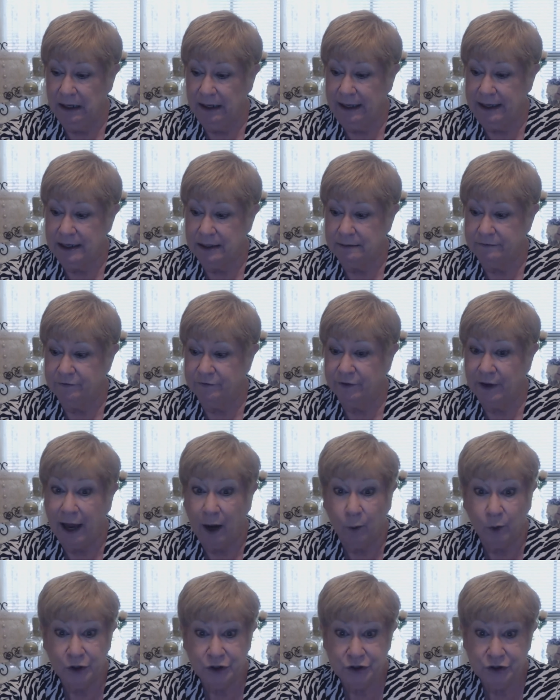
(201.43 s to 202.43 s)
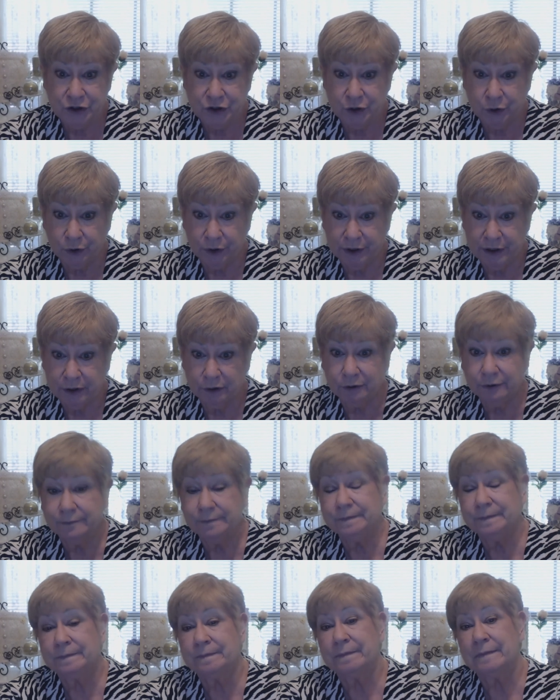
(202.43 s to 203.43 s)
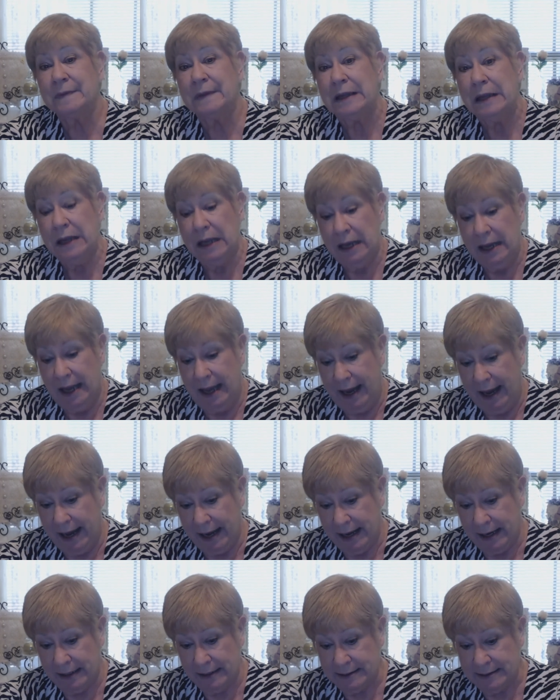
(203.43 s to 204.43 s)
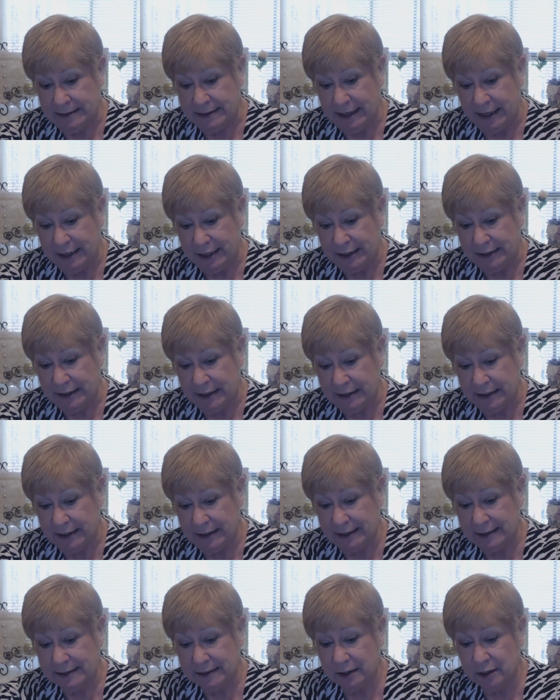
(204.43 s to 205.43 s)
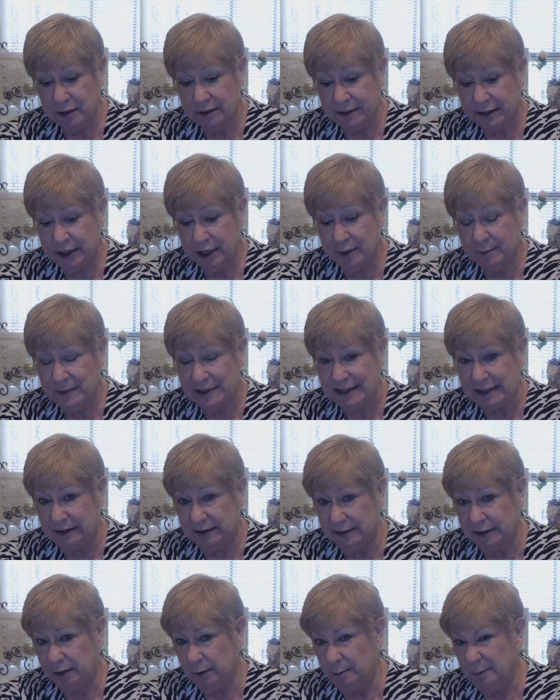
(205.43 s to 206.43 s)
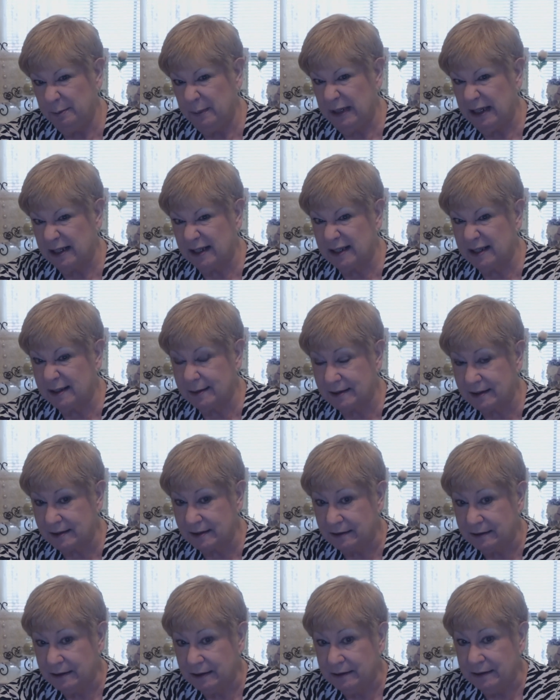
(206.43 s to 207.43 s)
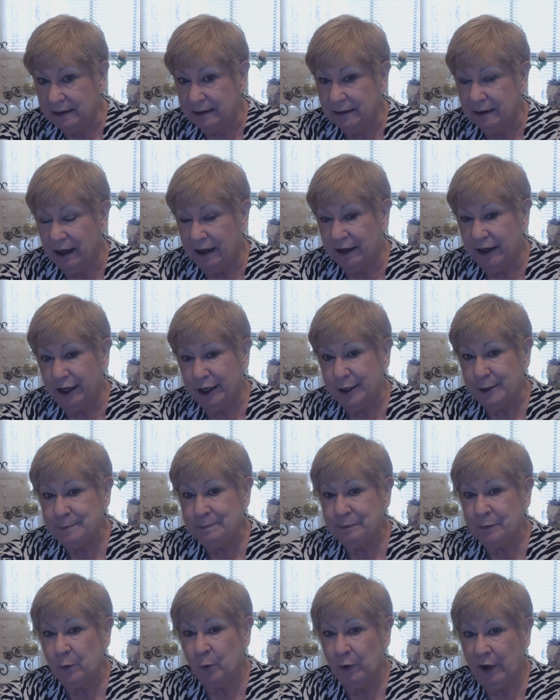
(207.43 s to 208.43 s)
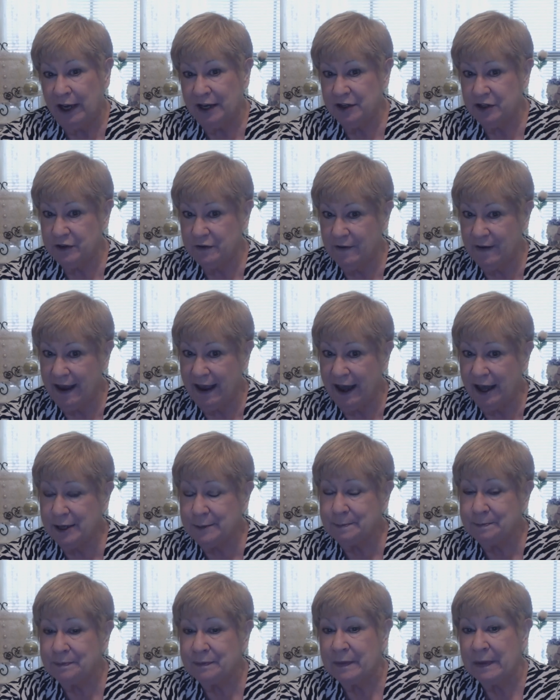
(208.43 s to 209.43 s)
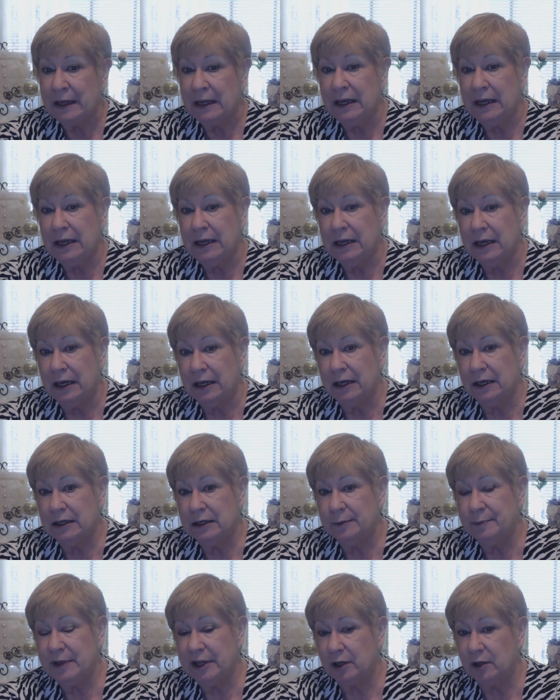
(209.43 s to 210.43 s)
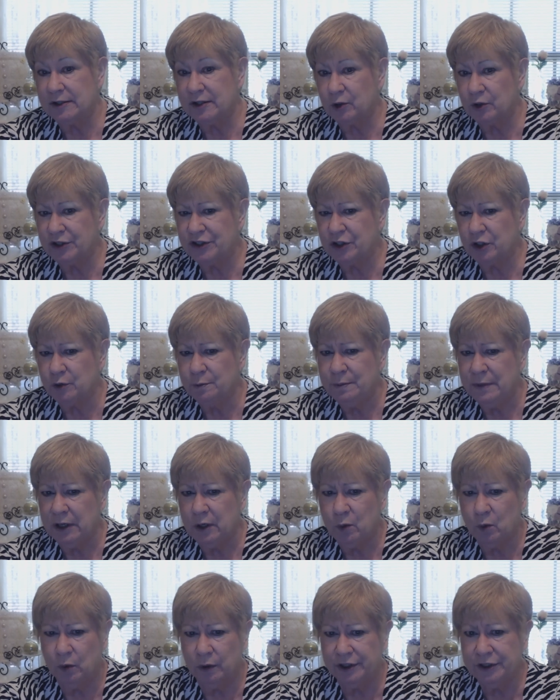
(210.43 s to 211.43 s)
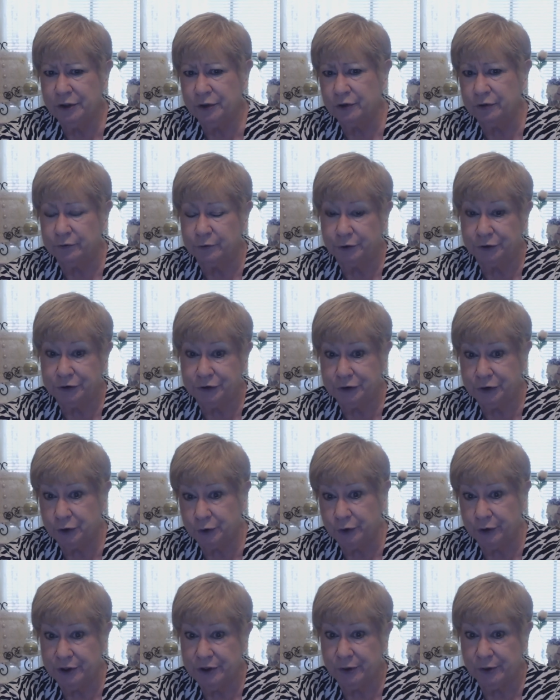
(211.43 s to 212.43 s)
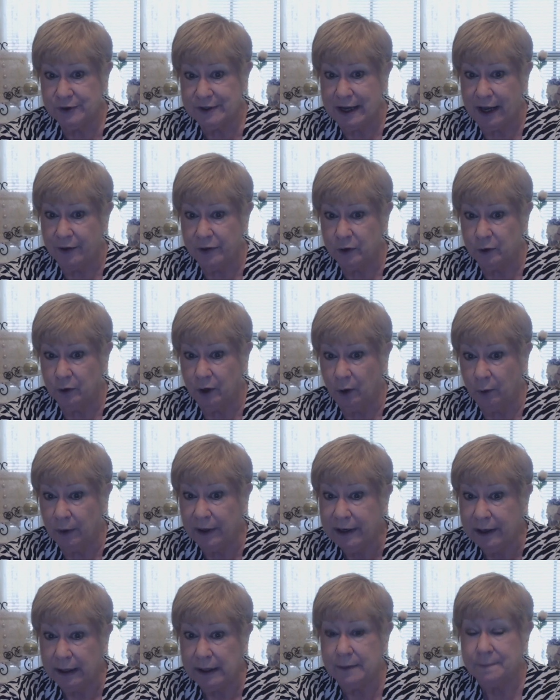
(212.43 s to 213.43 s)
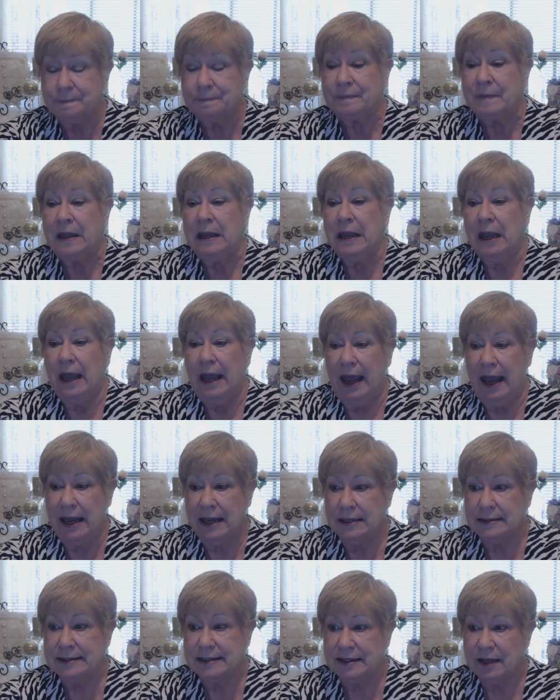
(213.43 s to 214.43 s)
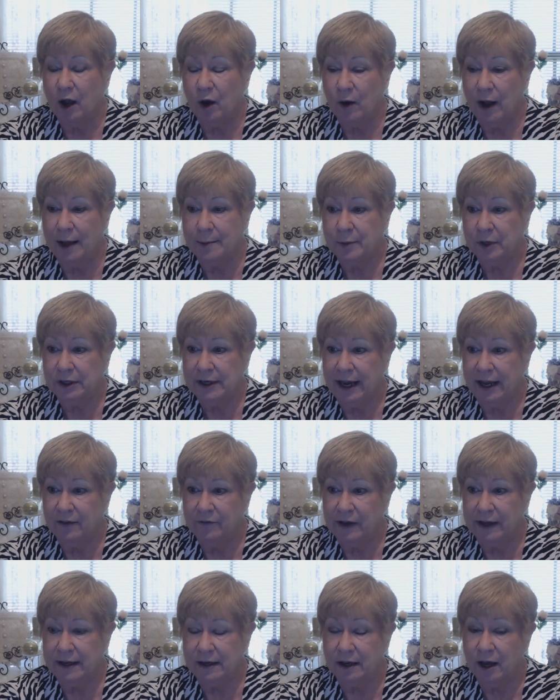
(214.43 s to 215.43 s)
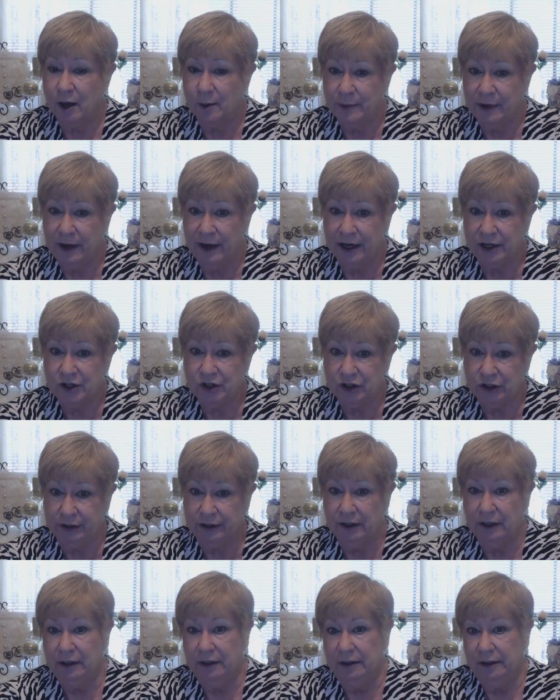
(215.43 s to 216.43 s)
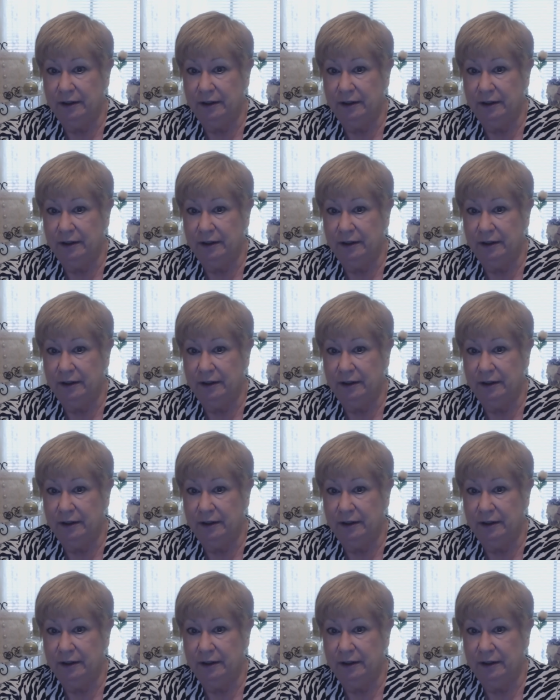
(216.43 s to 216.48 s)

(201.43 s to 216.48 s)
a flower tutorial, and uh, that's going to come as a little mix um, when I do that uh, because there are so many wonderful tutorials out there already. And so I'm going to have a combination,